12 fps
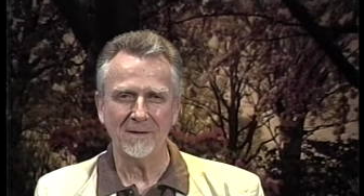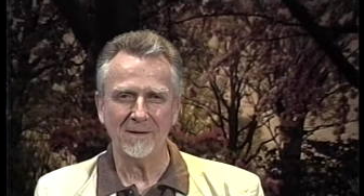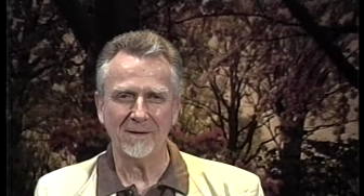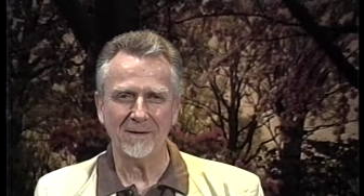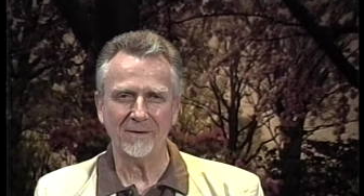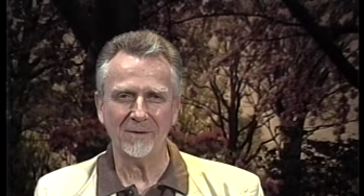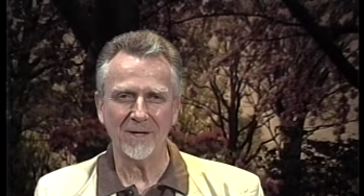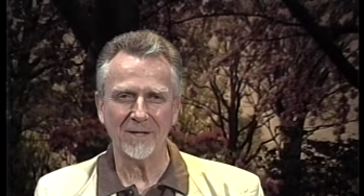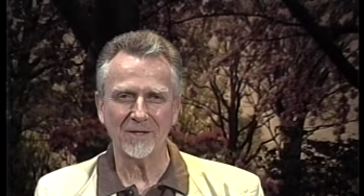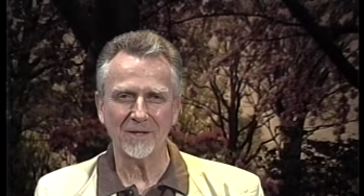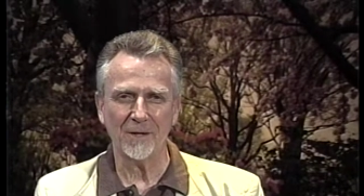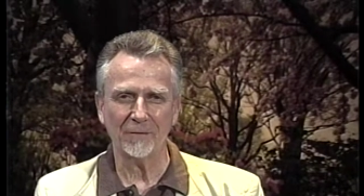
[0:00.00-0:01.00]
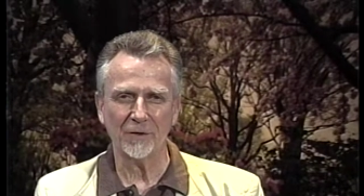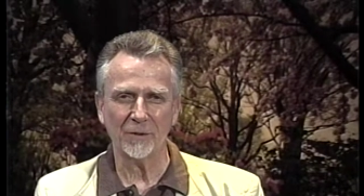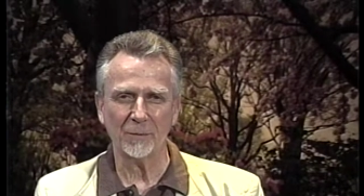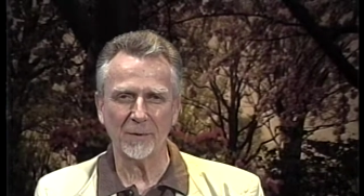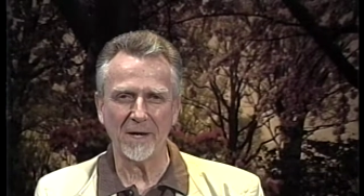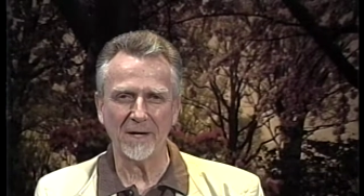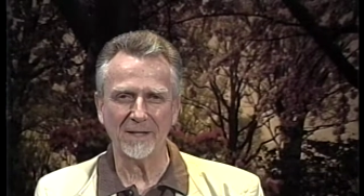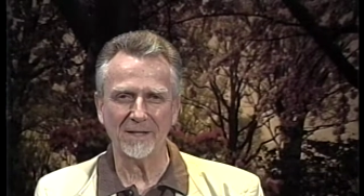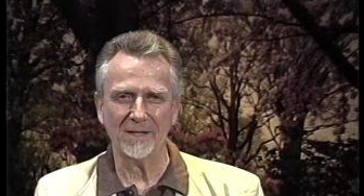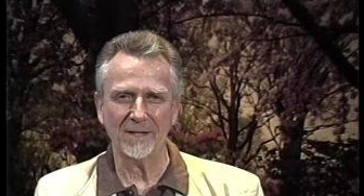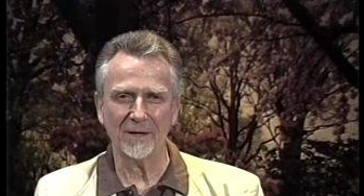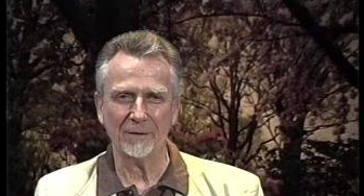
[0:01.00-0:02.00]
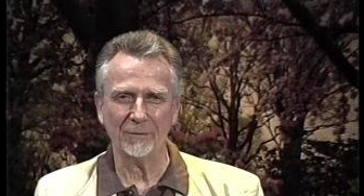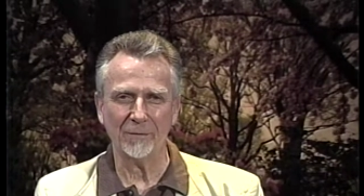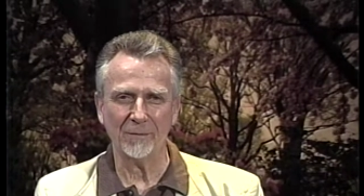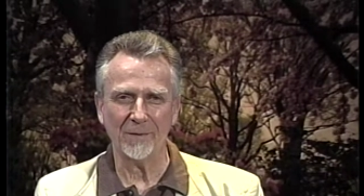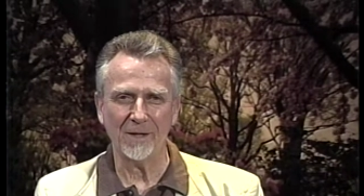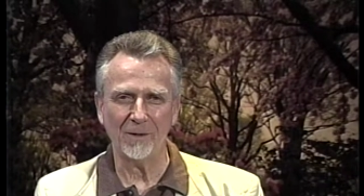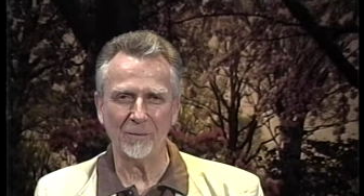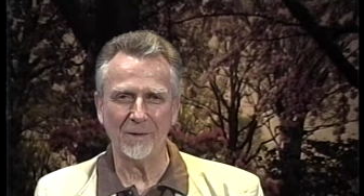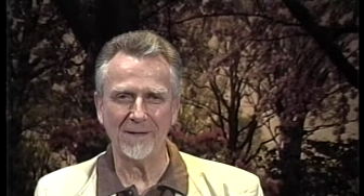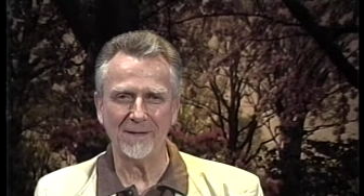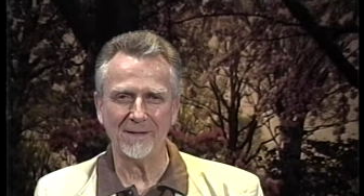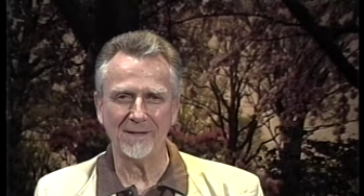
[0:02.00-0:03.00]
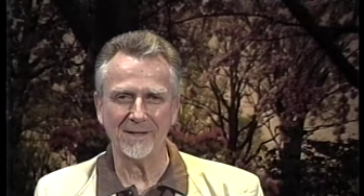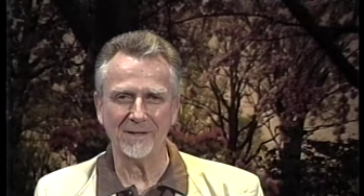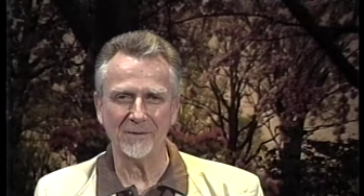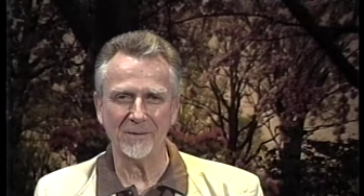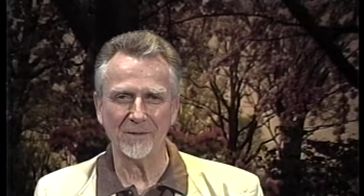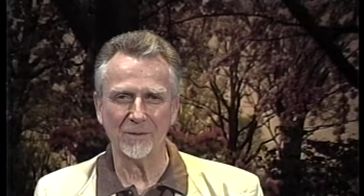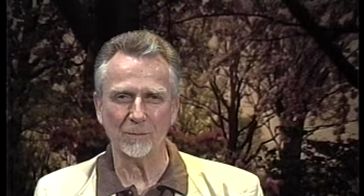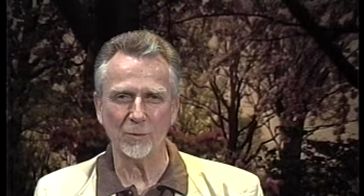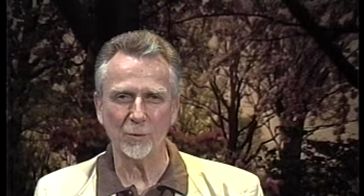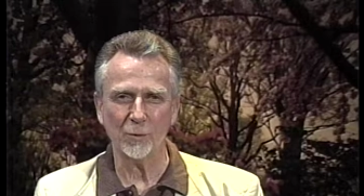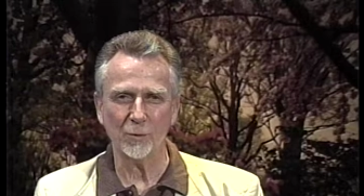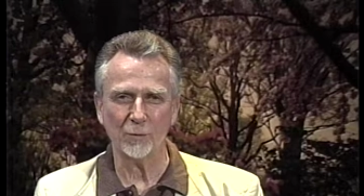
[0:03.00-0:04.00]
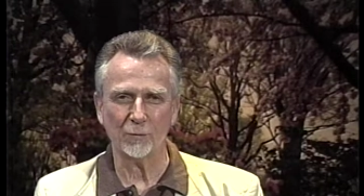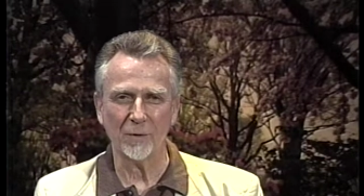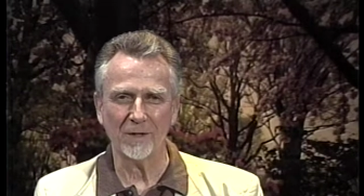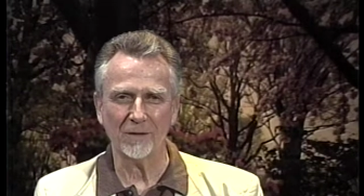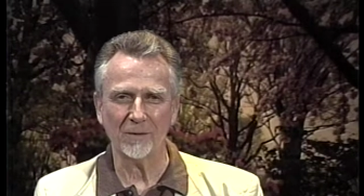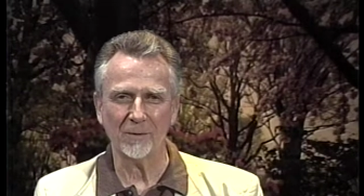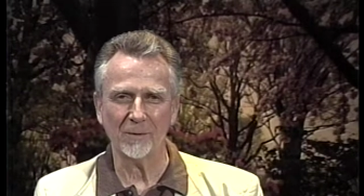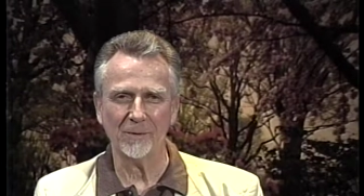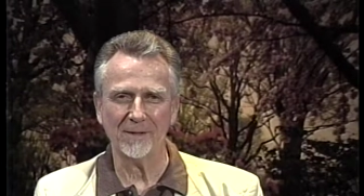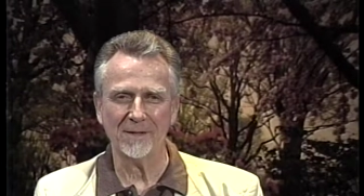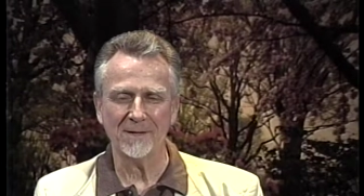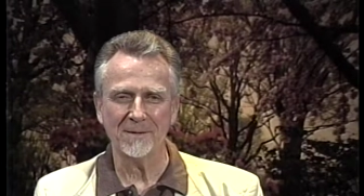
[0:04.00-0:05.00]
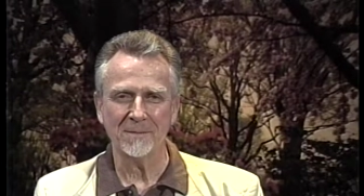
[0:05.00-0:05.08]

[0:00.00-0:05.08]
who gets no respect from anyone, who is abused, ridiculed,